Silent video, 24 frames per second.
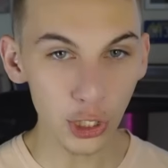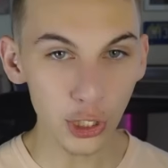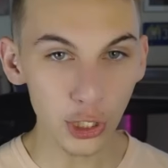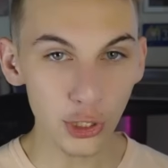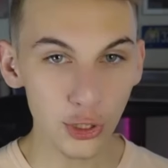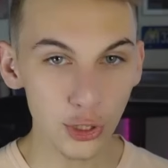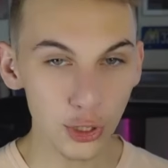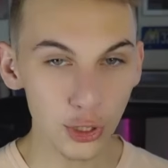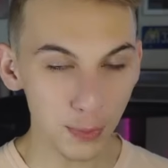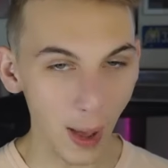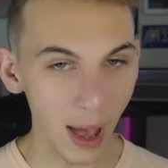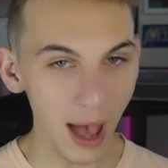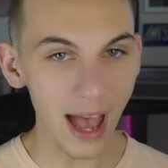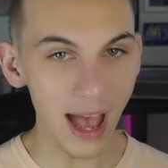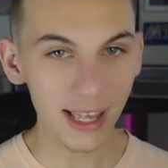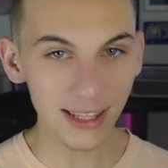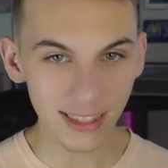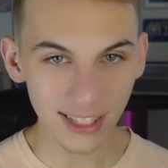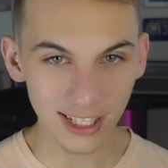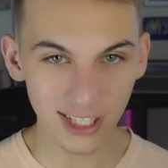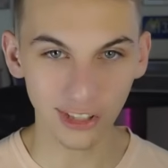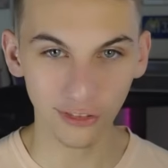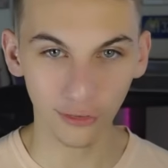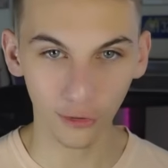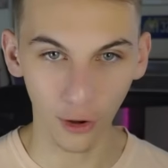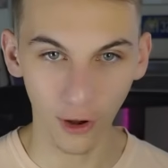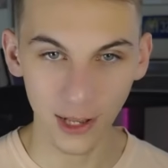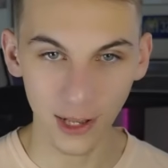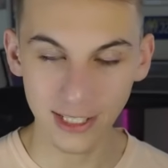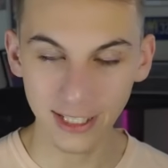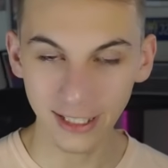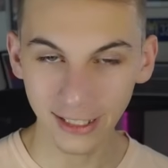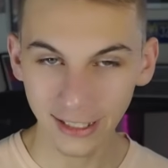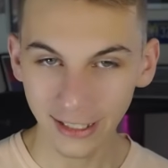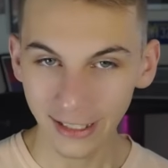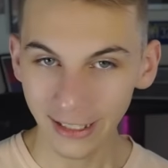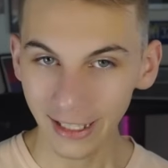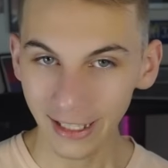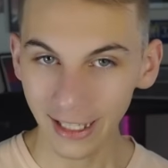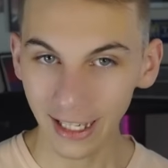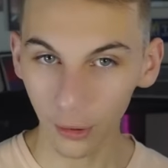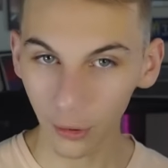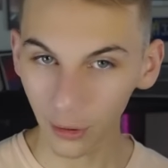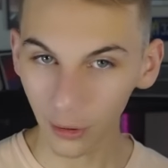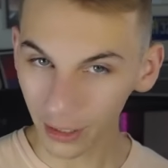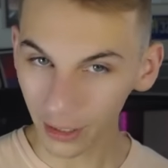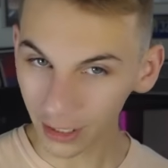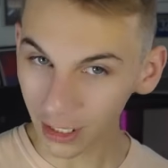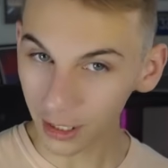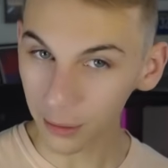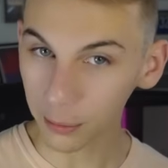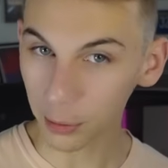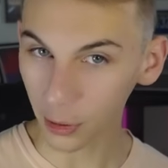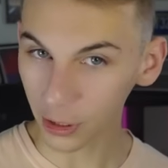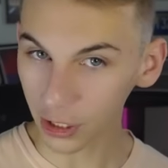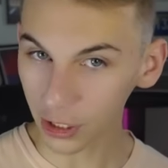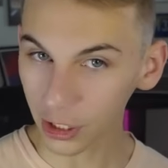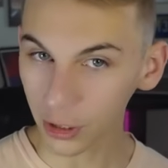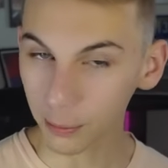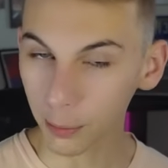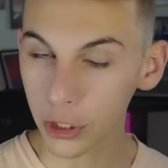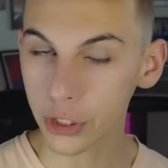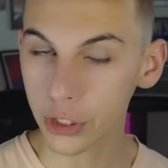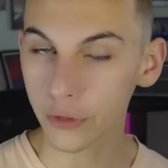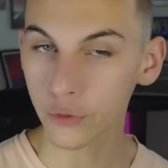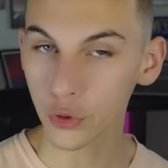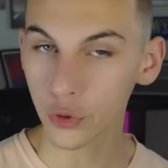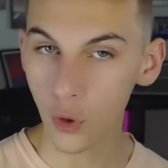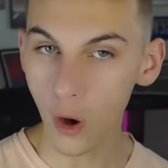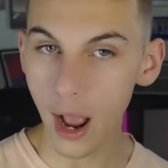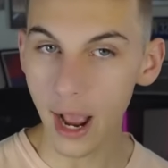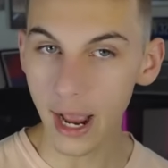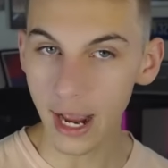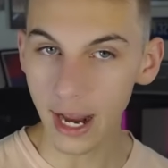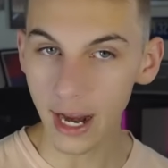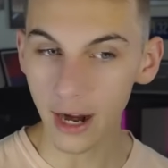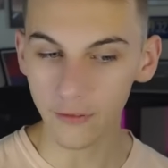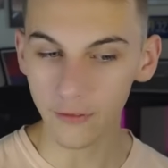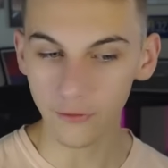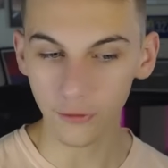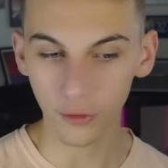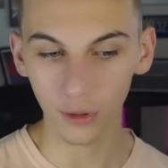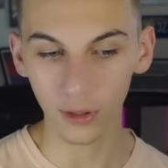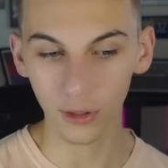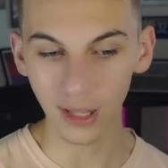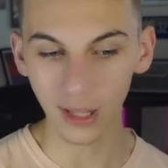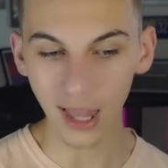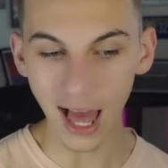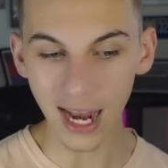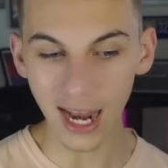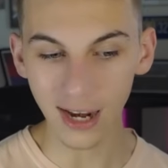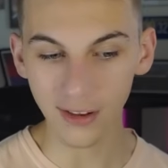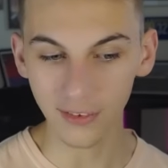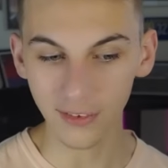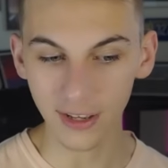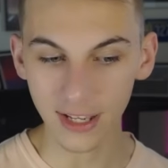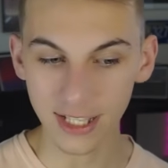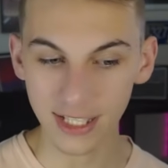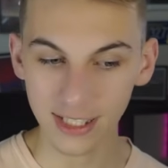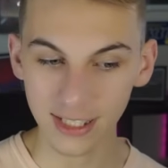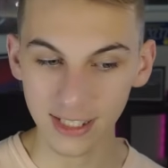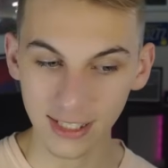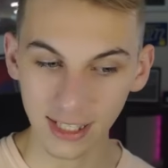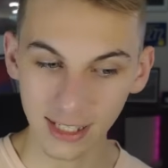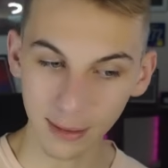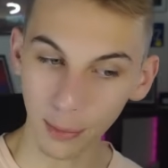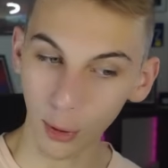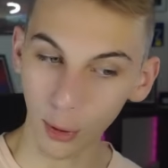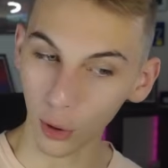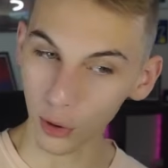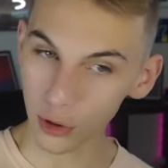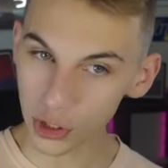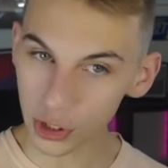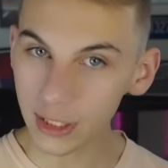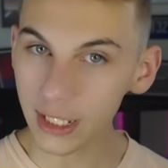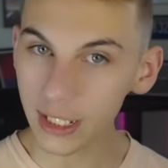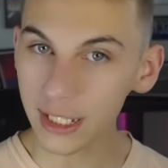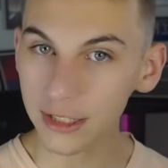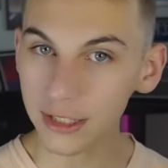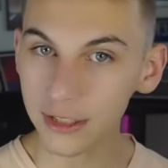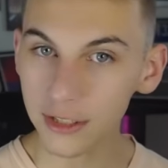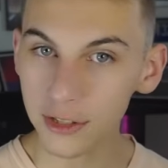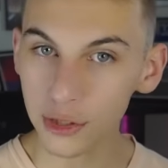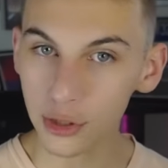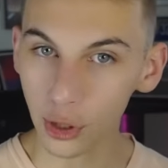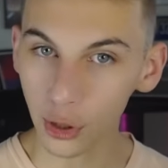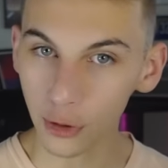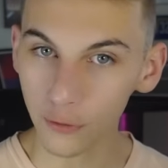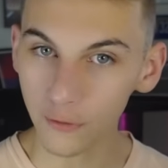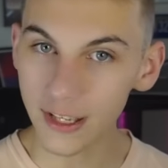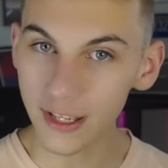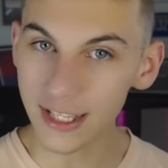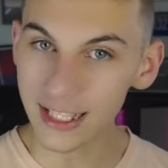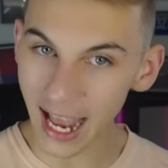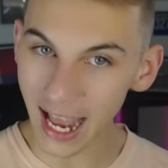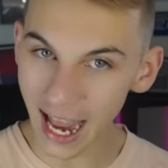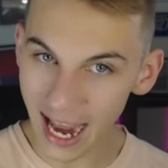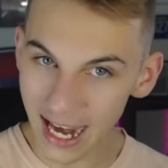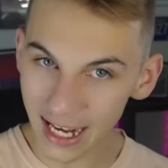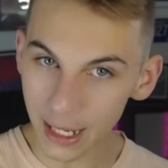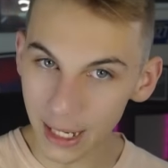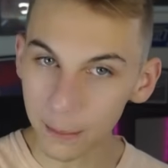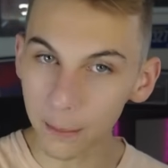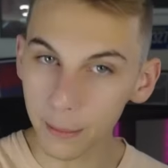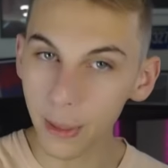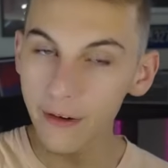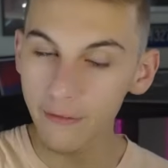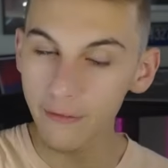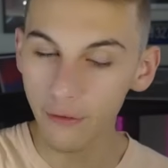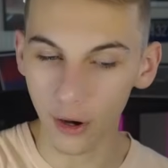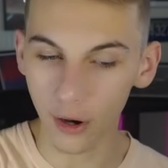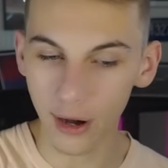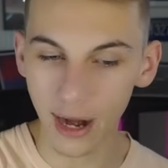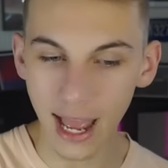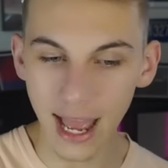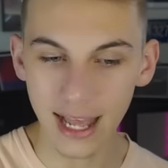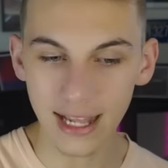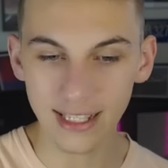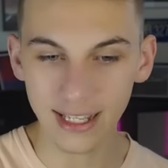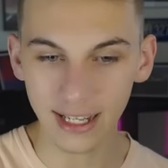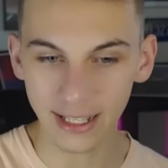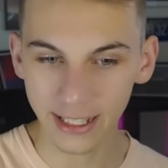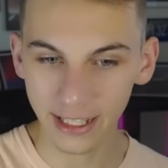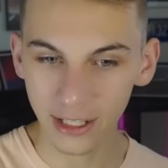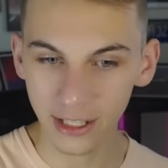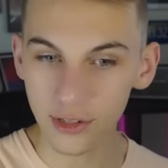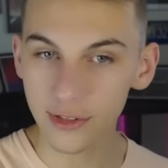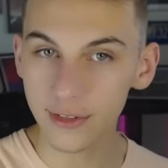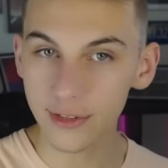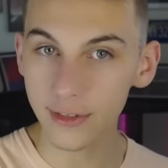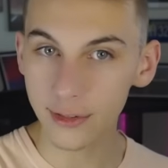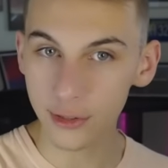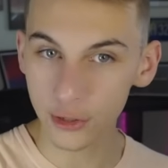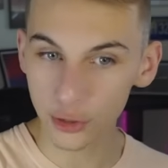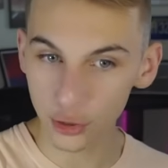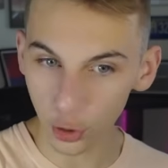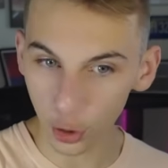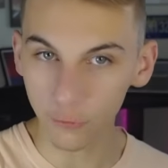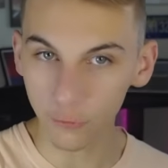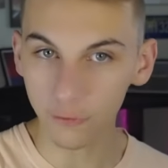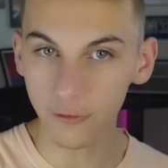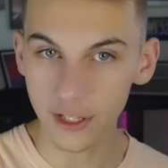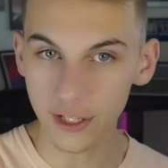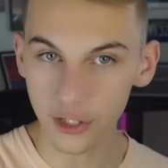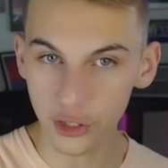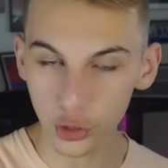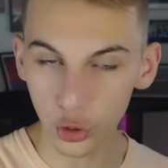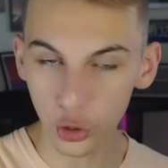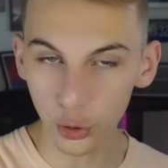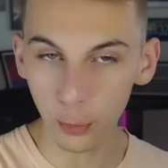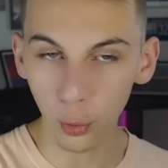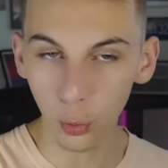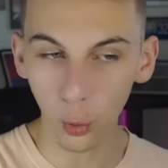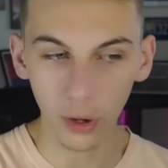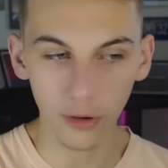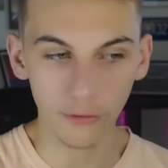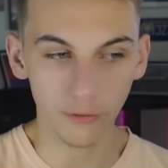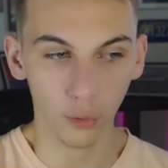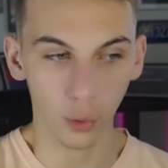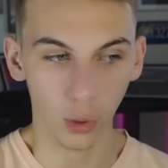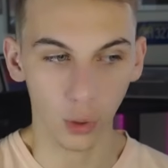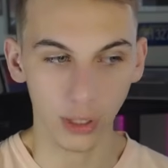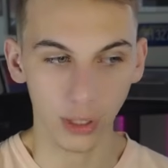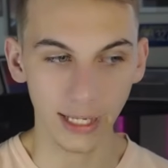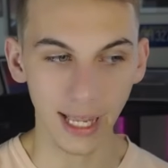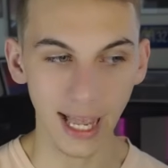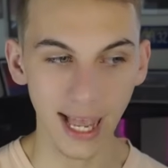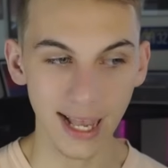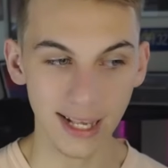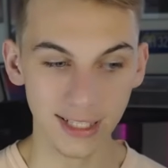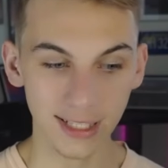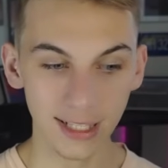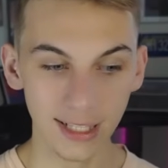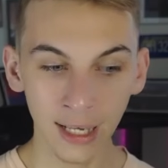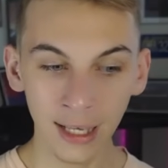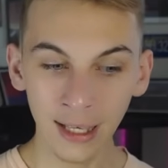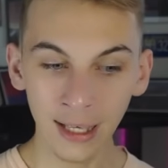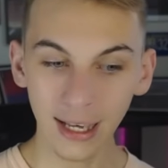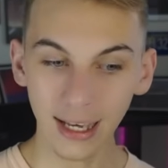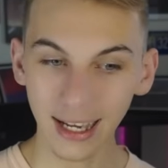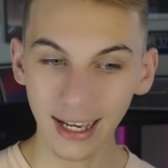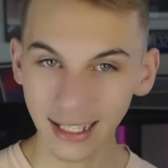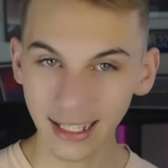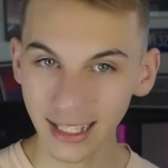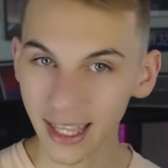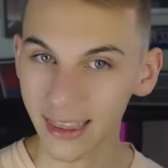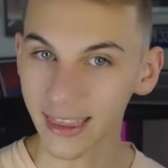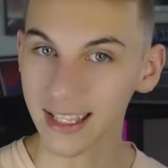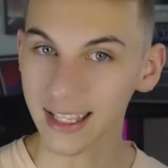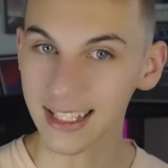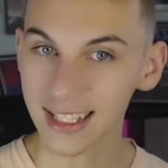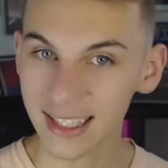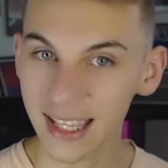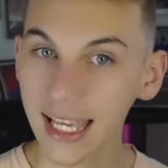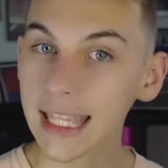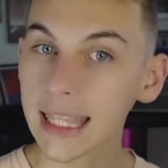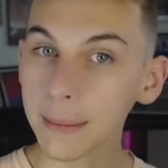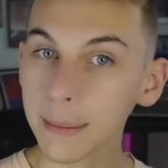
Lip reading: news behind this front, we're getting a pretty good push of dry air for a lot of us, partially at the surface and above our heads. Now, here's the surface dew point forecast. Again, this is like the